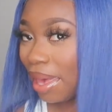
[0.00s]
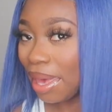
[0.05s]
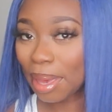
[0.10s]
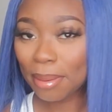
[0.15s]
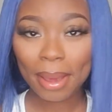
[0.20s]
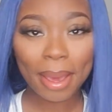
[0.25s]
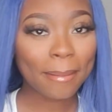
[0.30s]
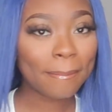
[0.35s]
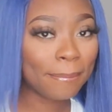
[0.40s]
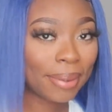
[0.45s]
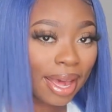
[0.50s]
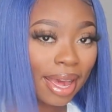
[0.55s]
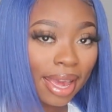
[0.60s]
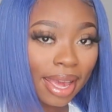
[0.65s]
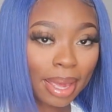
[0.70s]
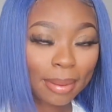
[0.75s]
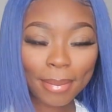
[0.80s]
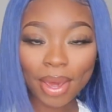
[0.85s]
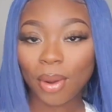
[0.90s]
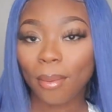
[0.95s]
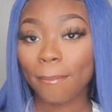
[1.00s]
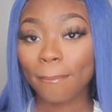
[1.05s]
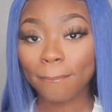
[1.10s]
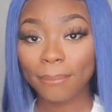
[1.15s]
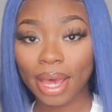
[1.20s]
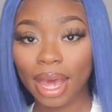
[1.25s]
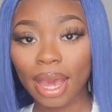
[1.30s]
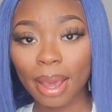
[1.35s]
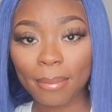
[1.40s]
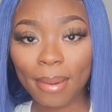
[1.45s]
It might bang, it might not
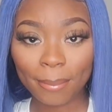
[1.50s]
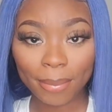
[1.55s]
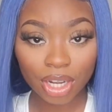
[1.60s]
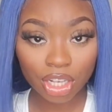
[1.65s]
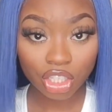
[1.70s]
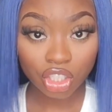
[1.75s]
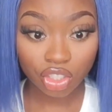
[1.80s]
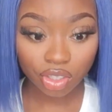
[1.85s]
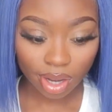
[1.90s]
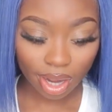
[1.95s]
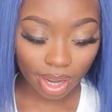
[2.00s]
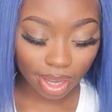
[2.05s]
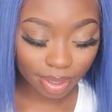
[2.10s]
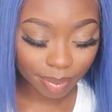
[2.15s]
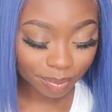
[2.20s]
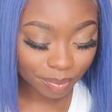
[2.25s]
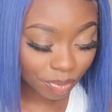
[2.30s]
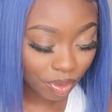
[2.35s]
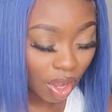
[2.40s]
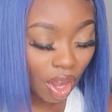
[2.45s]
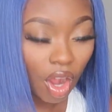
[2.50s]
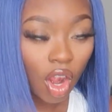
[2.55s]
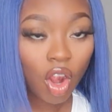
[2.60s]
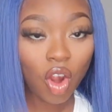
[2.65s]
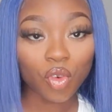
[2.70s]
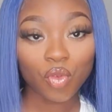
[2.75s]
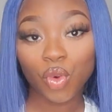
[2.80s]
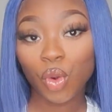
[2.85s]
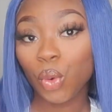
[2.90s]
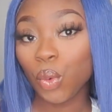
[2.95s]
bang, but I'm gonna try it
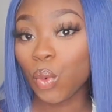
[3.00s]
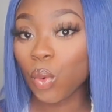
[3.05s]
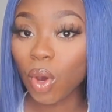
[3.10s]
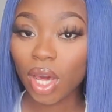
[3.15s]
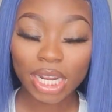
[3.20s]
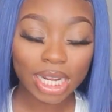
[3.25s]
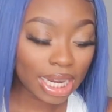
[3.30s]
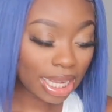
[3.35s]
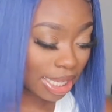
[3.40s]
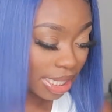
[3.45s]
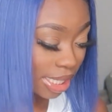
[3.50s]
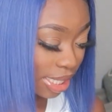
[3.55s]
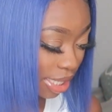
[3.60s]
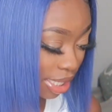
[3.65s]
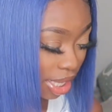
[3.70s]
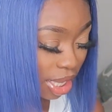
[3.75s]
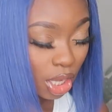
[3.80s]
regardless.